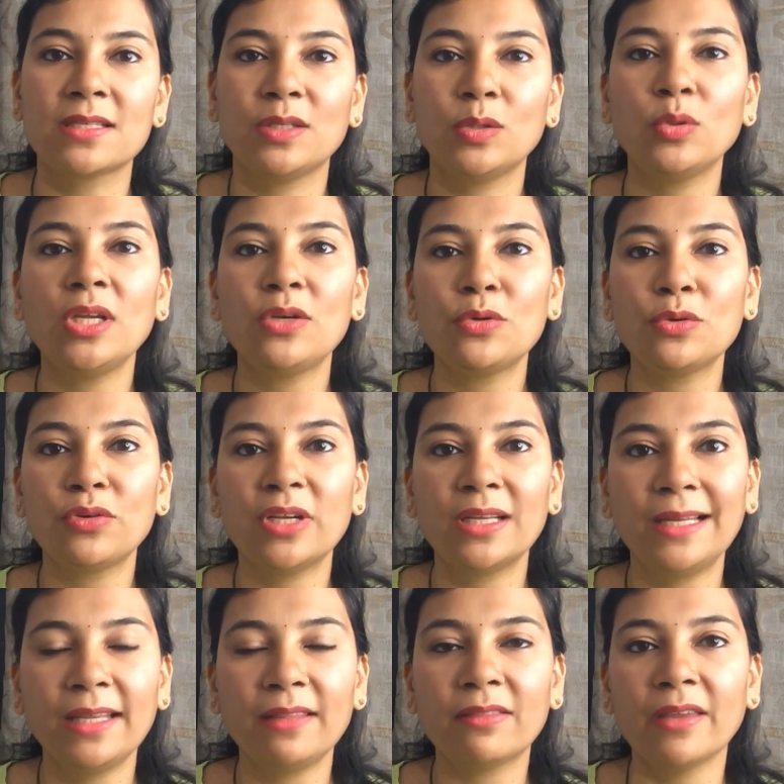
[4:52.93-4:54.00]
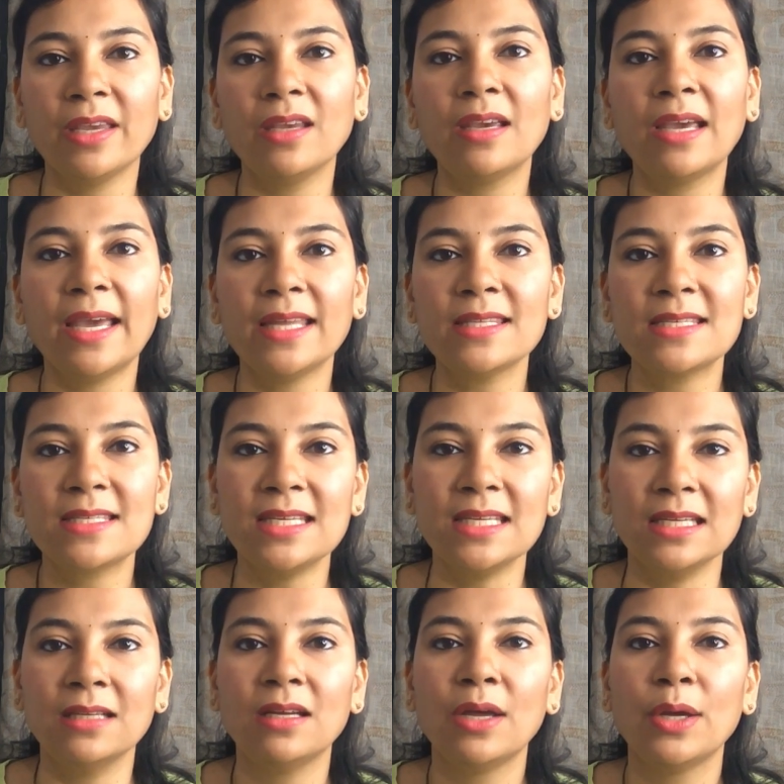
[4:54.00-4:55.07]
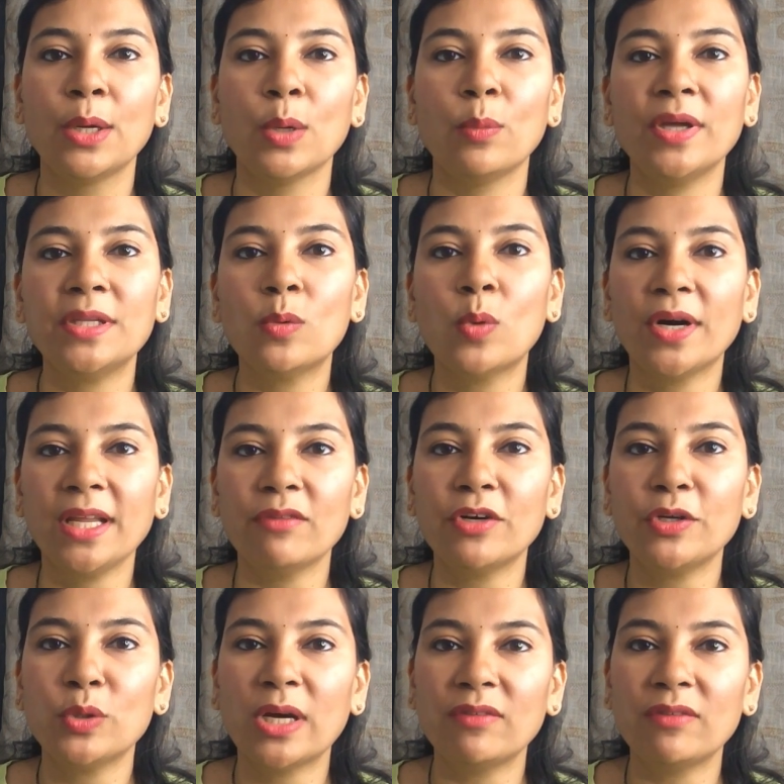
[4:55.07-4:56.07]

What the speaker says: You need to really think and see whether whatever you have